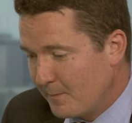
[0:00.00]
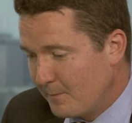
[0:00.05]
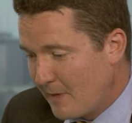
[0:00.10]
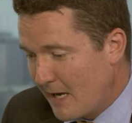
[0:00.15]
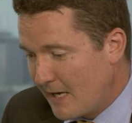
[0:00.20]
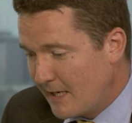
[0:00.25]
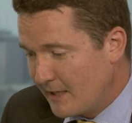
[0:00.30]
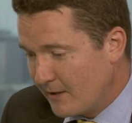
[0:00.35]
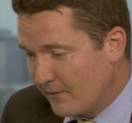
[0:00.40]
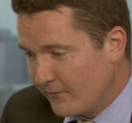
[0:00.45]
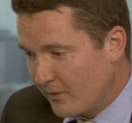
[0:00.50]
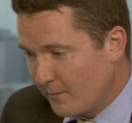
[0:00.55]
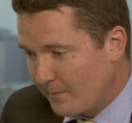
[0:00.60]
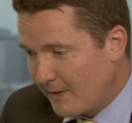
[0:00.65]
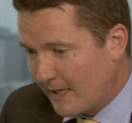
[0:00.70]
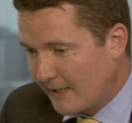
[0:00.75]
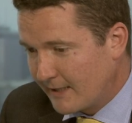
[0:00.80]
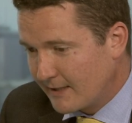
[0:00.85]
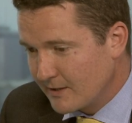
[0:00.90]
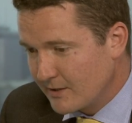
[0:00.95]
Many of the
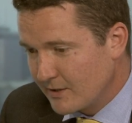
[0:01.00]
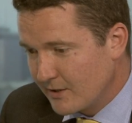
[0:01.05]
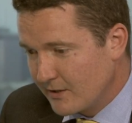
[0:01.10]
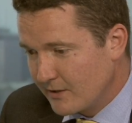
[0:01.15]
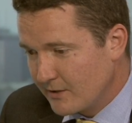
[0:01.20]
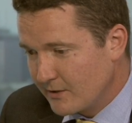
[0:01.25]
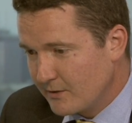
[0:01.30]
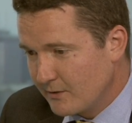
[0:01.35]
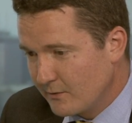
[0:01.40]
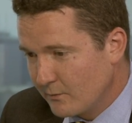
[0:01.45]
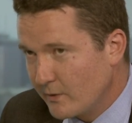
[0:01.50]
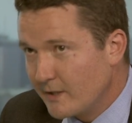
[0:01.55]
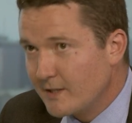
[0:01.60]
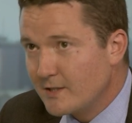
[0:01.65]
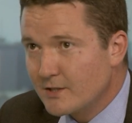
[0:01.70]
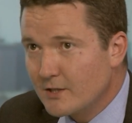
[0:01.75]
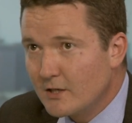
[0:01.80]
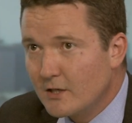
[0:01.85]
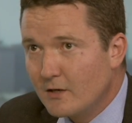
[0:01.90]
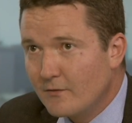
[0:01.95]
banks that we
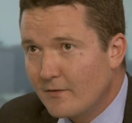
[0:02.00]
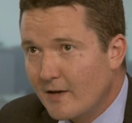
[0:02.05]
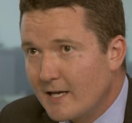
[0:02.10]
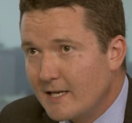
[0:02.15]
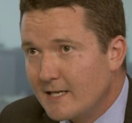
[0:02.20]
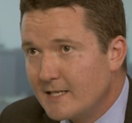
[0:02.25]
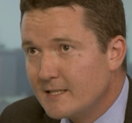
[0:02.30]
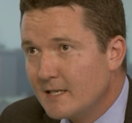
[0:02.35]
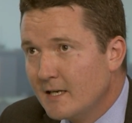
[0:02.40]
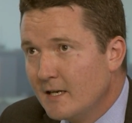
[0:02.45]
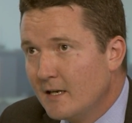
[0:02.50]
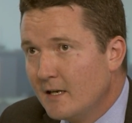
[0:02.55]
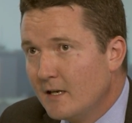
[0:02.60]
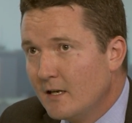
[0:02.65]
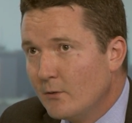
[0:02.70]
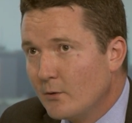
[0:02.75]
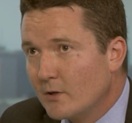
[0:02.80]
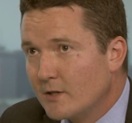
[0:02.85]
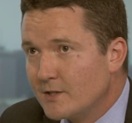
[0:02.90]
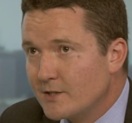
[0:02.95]
surveyed
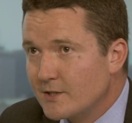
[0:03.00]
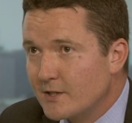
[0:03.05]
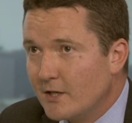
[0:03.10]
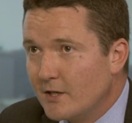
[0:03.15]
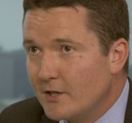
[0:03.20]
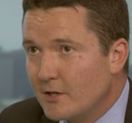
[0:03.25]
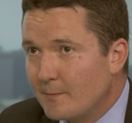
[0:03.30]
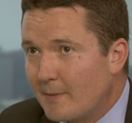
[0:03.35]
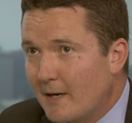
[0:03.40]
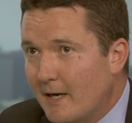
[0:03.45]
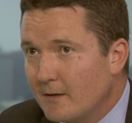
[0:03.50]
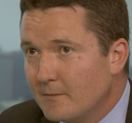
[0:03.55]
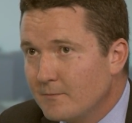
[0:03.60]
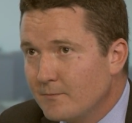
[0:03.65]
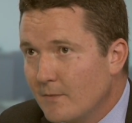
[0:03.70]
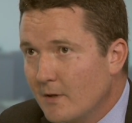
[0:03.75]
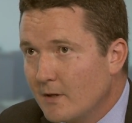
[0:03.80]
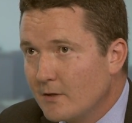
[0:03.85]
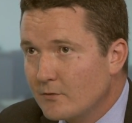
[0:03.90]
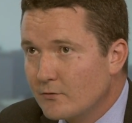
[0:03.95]
were concerned about
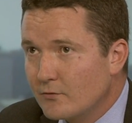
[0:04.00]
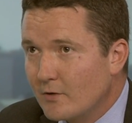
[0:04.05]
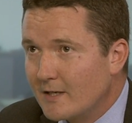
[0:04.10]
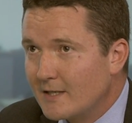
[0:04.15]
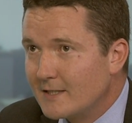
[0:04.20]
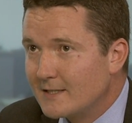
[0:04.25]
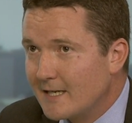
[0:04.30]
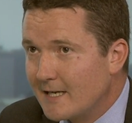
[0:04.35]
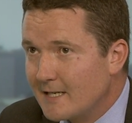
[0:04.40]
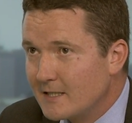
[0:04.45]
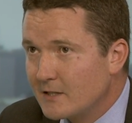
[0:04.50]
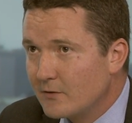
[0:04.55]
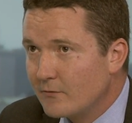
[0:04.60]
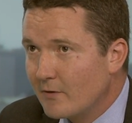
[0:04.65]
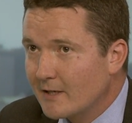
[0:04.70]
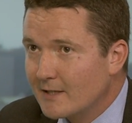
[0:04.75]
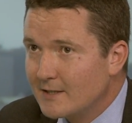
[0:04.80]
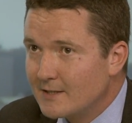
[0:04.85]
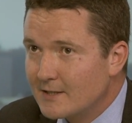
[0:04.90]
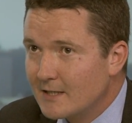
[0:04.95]
credit data
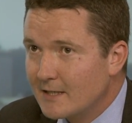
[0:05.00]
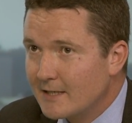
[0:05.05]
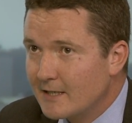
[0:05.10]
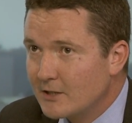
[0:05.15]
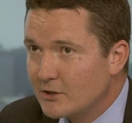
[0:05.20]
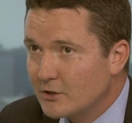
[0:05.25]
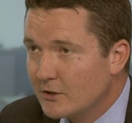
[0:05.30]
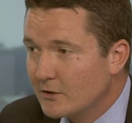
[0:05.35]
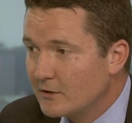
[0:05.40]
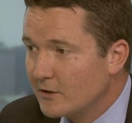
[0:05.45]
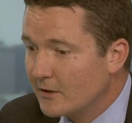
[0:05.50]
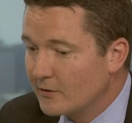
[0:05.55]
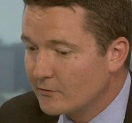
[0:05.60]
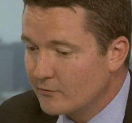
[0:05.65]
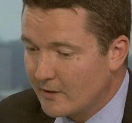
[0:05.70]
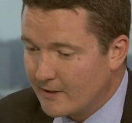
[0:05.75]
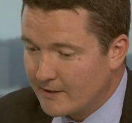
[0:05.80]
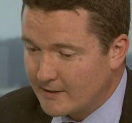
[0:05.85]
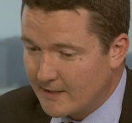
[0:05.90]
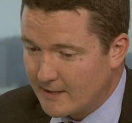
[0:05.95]
reconciliation and
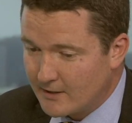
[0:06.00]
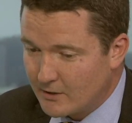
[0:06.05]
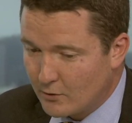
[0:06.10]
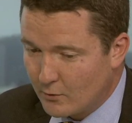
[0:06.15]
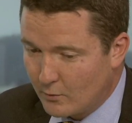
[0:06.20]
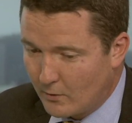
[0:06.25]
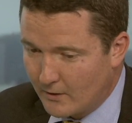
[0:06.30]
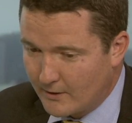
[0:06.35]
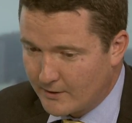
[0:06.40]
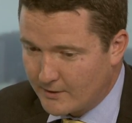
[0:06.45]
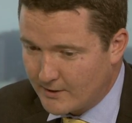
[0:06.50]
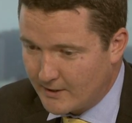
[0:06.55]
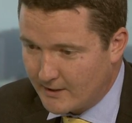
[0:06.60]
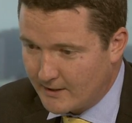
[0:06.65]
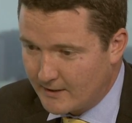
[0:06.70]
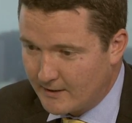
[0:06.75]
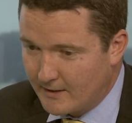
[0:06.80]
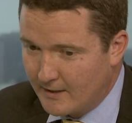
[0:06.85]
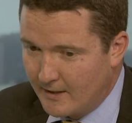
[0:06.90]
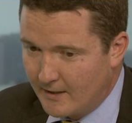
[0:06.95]
credit data quality,
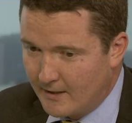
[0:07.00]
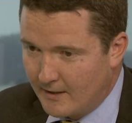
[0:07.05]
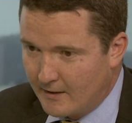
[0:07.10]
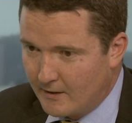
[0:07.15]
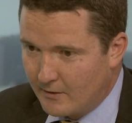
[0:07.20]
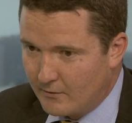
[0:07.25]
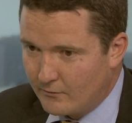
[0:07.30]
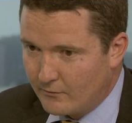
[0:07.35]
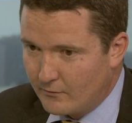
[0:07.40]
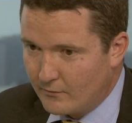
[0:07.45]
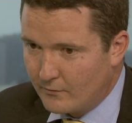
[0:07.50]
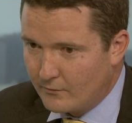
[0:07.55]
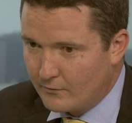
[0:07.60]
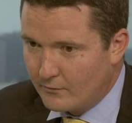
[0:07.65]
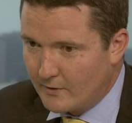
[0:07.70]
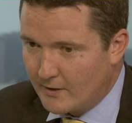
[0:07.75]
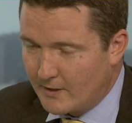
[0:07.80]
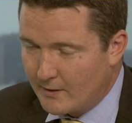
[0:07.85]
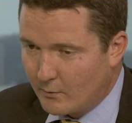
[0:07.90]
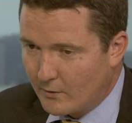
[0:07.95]
and
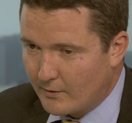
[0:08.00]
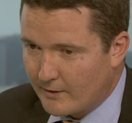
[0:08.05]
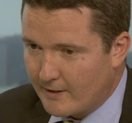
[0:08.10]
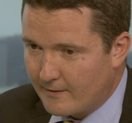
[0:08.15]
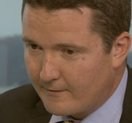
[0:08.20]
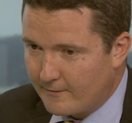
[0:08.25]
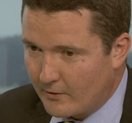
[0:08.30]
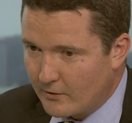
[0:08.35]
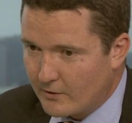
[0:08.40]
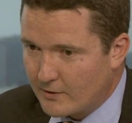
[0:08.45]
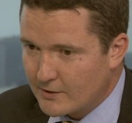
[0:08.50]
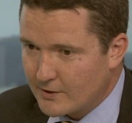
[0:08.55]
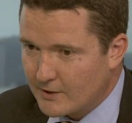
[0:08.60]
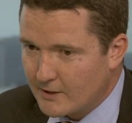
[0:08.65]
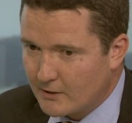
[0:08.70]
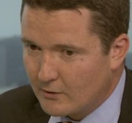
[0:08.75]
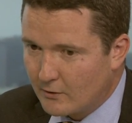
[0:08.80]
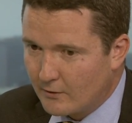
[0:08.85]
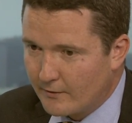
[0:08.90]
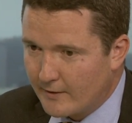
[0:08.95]
really what they're
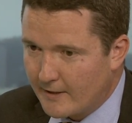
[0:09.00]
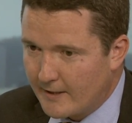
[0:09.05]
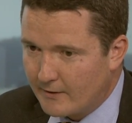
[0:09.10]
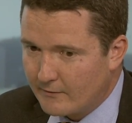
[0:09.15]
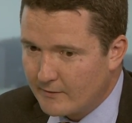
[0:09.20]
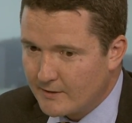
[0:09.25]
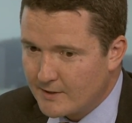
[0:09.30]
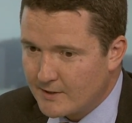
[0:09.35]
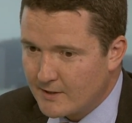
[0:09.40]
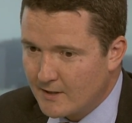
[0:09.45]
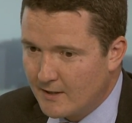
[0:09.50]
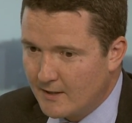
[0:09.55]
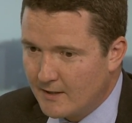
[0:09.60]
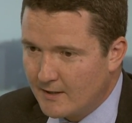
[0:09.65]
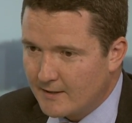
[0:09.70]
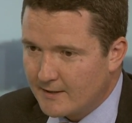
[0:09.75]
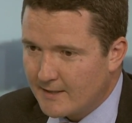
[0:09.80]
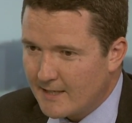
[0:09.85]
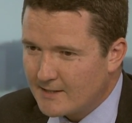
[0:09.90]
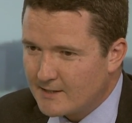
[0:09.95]
focusing on there is
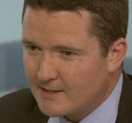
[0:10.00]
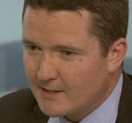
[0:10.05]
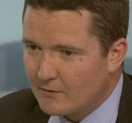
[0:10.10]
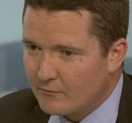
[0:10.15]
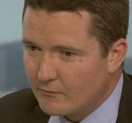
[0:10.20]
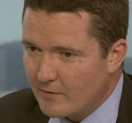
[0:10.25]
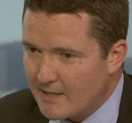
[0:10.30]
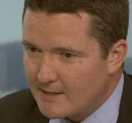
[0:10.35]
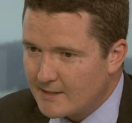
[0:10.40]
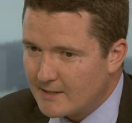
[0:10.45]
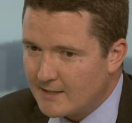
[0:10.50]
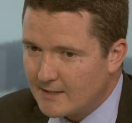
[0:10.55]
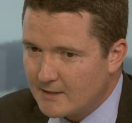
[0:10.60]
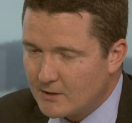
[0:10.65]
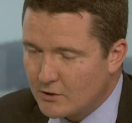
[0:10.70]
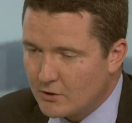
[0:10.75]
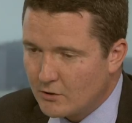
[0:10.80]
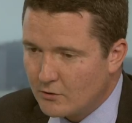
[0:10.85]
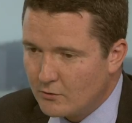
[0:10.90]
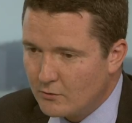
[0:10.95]
getting ready
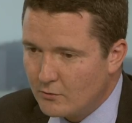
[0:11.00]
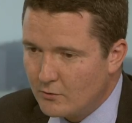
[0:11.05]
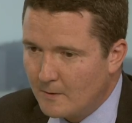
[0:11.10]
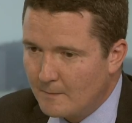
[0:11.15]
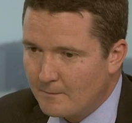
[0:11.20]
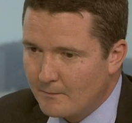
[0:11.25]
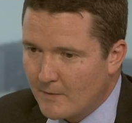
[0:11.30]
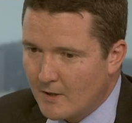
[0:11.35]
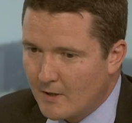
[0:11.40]
to